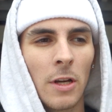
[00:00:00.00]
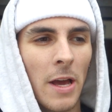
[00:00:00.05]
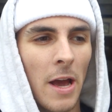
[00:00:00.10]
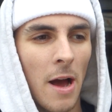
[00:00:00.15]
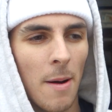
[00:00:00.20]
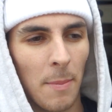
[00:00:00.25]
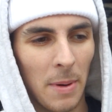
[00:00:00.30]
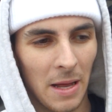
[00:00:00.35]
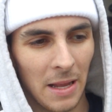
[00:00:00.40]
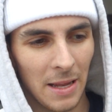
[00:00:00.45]
Okay,
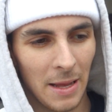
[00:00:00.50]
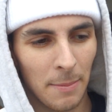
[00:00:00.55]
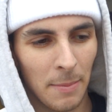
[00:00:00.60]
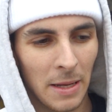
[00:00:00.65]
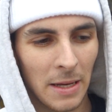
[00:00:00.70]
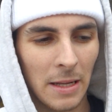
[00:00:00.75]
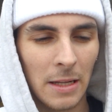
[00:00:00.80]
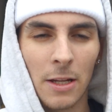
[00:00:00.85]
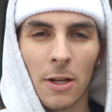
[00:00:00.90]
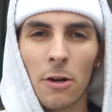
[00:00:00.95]
I'm
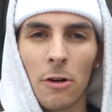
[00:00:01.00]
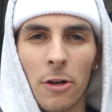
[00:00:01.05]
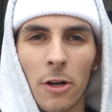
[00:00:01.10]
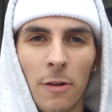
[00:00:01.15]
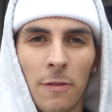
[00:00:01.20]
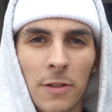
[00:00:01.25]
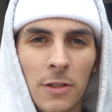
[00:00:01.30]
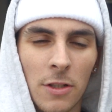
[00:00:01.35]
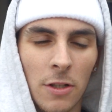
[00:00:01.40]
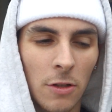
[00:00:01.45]
like a little
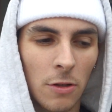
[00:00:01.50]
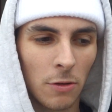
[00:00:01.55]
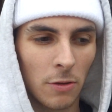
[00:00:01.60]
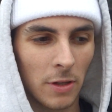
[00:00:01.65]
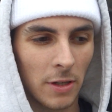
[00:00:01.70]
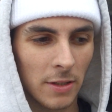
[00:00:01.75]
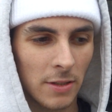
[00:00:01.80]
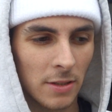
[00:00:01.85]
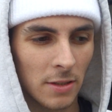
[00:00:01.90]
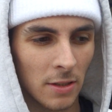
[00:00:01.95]
nervous to do
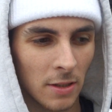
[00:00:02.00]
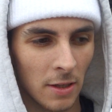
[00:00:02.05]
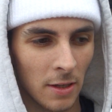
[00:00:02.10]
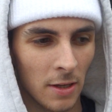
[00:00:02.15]
this.